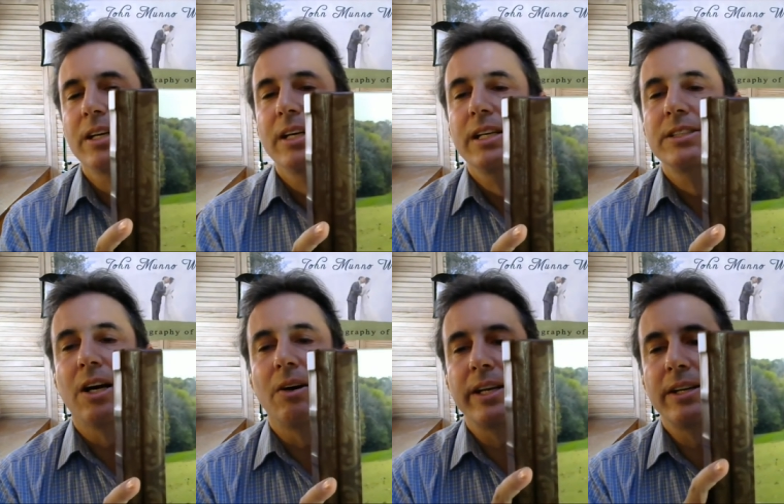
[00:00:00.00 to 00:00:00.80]

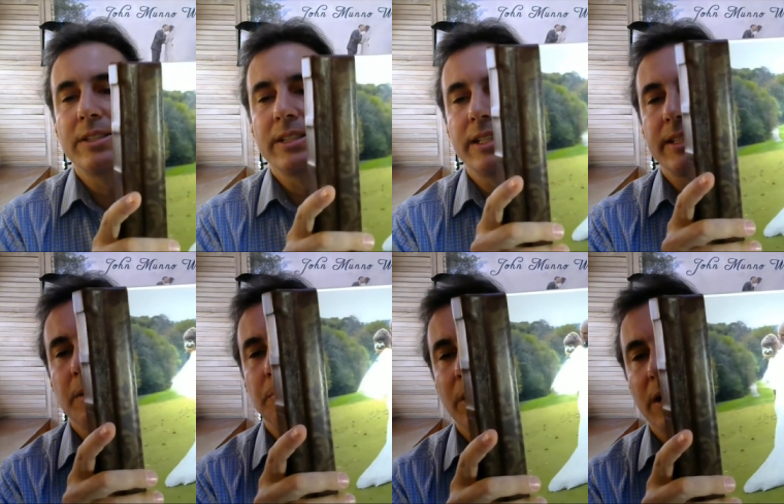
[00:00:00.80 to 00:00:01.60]
So here's an
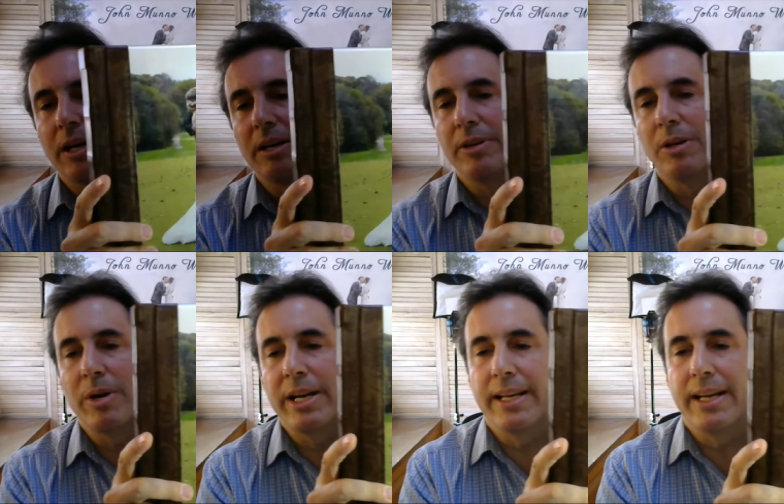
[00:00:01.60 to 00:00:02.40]
example of a
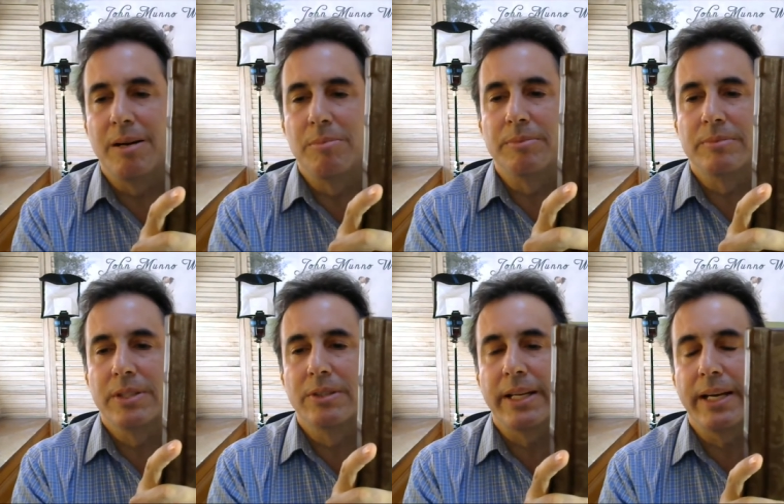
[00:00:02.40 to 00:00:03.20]
wedding album.
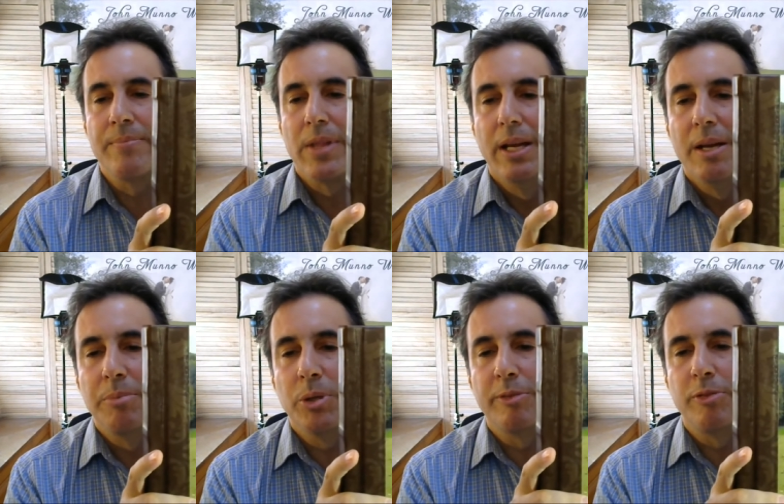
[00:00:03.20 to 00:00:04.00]
Okay,
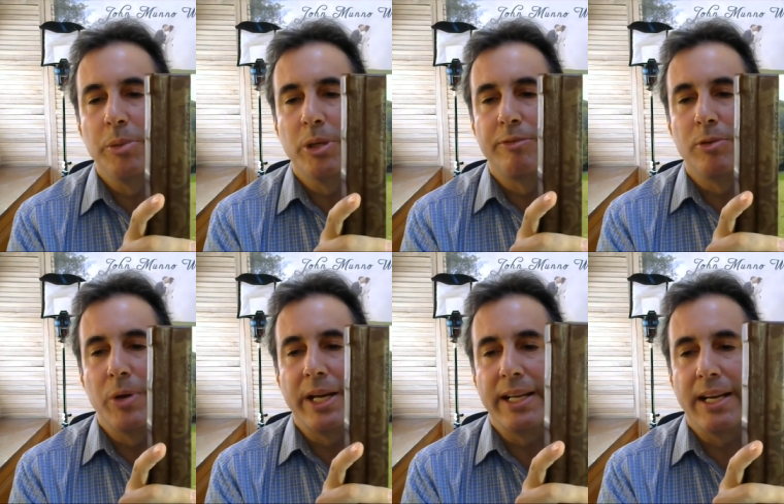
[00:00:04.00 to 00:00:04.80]
beautiful, beautiful
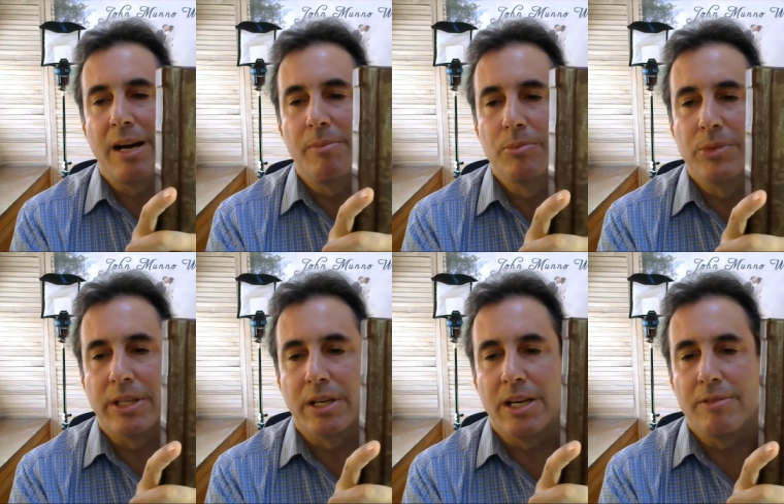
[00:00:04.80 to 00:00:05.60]
wedding album with a
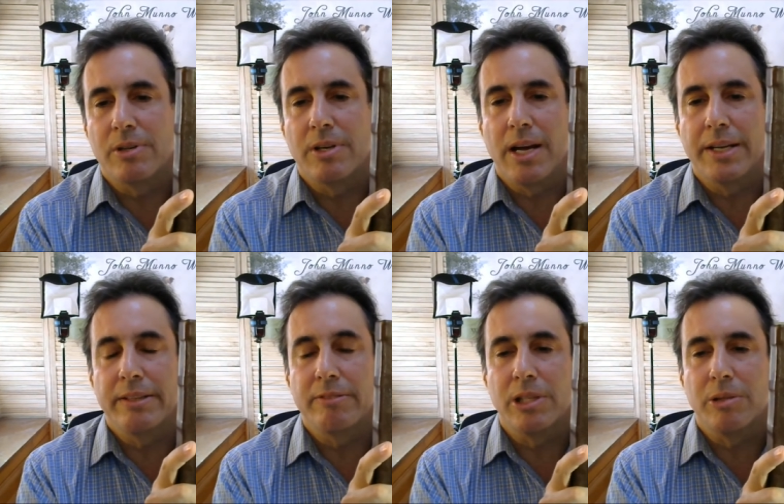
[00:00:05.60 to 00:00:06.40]
cover on it.
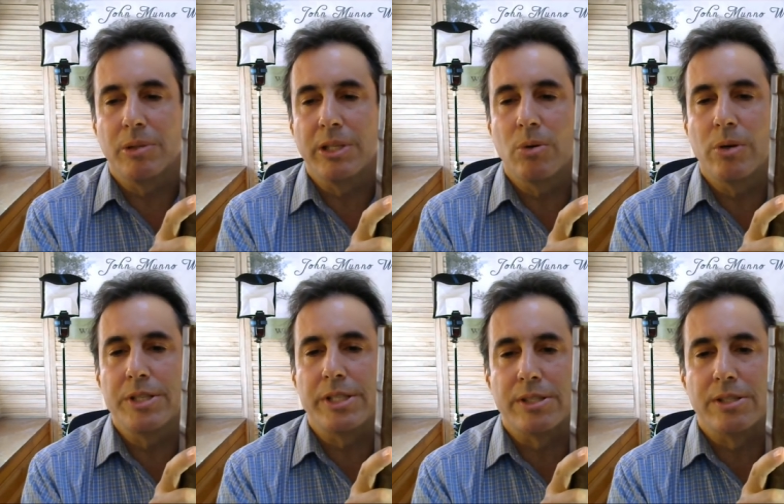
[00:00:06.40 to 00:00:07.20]
Really, really
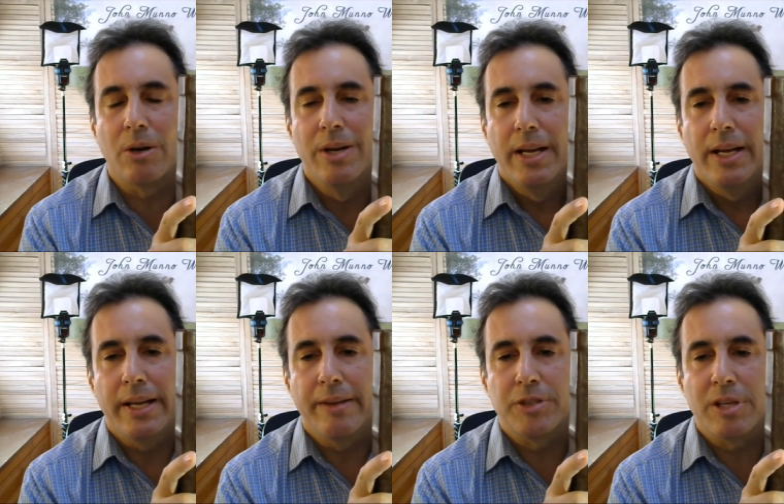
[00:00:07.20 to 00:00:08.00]
gorgeous. So
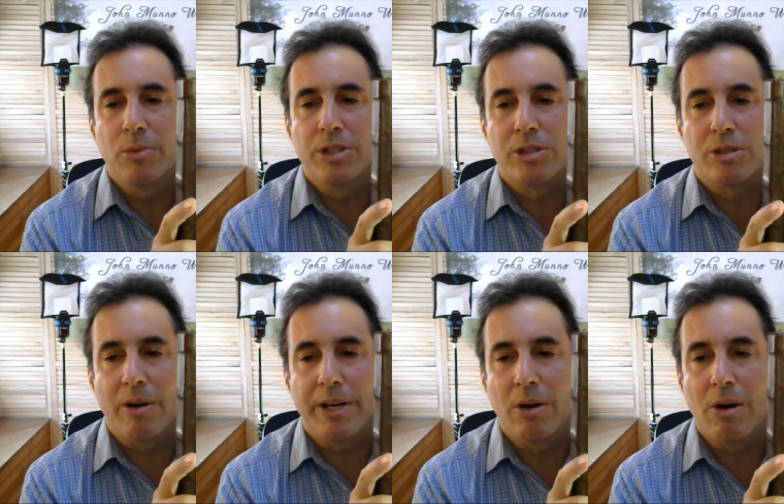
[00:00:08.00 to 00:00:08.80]
if someone's
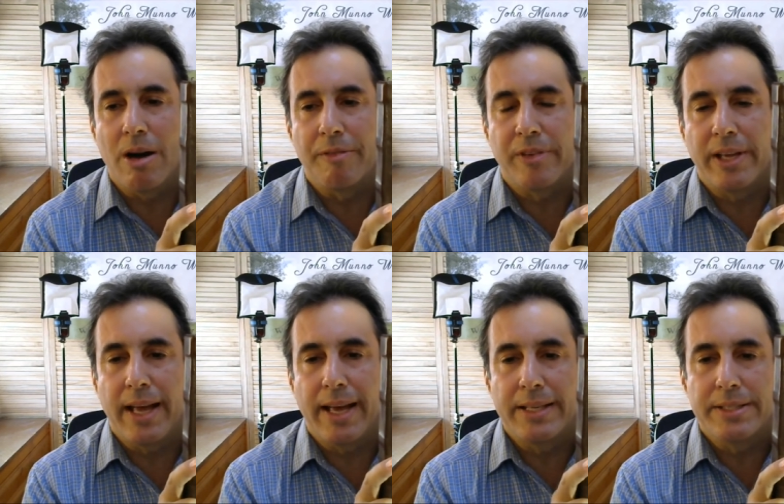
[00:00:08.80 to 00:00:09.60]
starting off
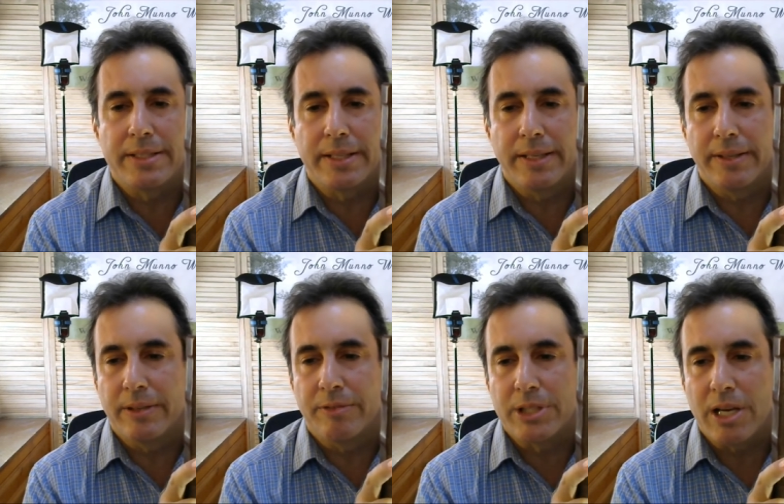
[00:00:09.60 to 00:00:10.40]
as a,
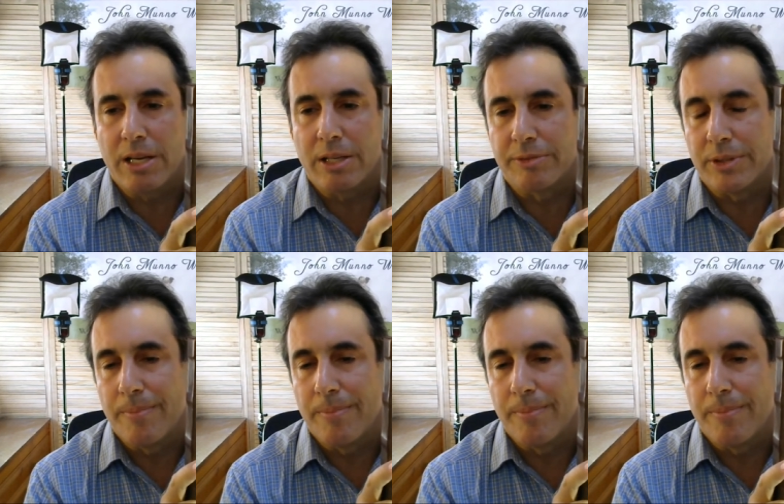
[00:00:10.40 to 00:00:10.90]
a photographer,